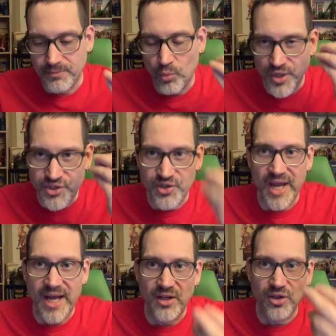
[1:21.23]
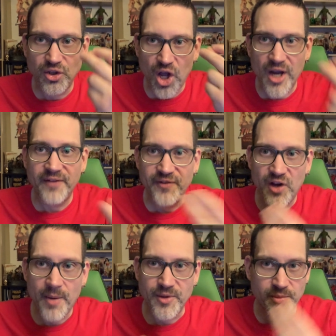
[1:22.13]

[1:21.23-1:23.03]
Once you get long enough in comics,